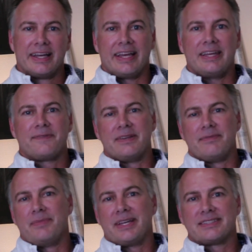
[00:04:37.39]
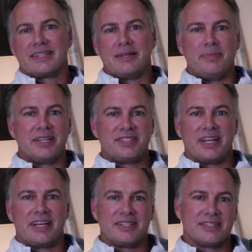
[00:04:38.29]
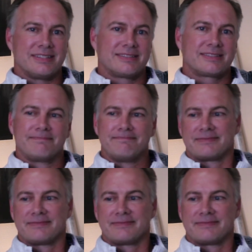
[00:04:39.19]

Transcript: If it makes any big changes,